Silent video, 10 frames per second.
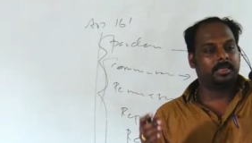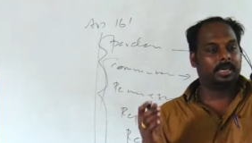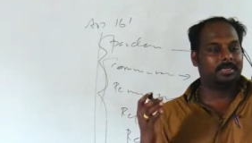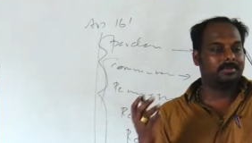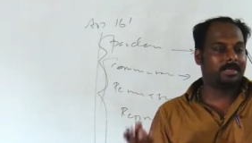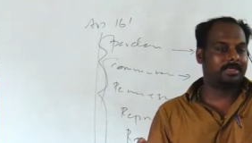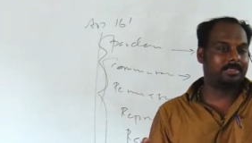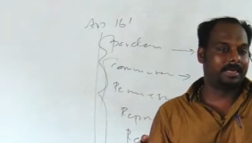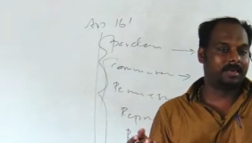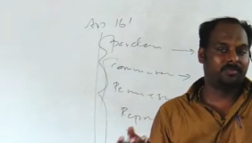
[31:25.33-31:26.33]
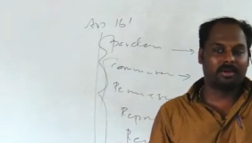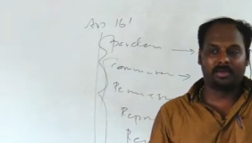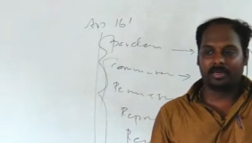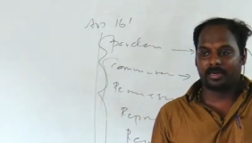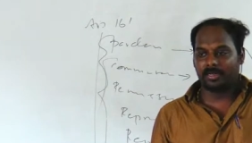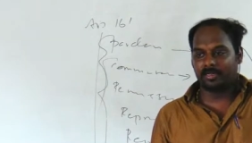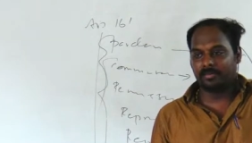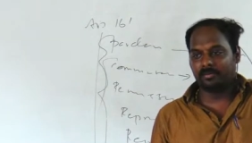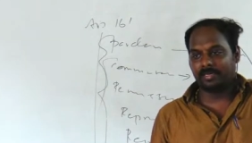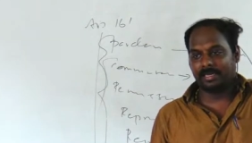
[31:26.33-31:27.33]
As well as the rainfall,
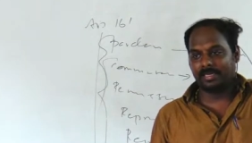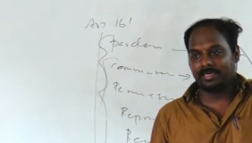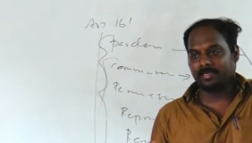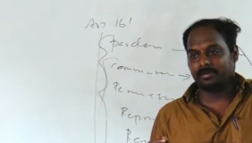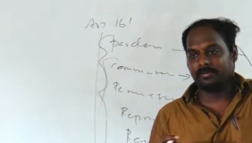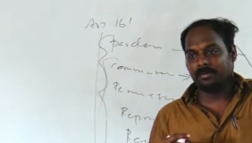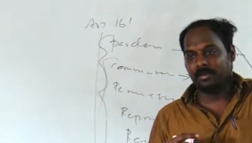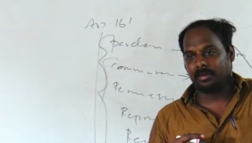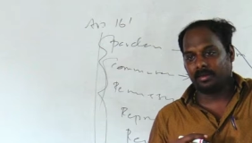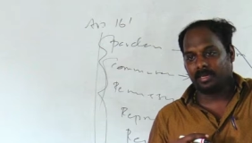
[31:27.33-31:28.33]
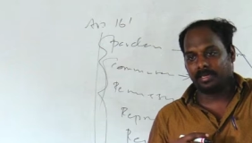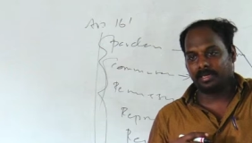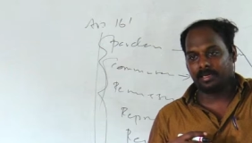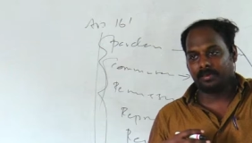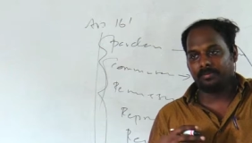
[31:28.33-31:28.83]
trees, uh, like near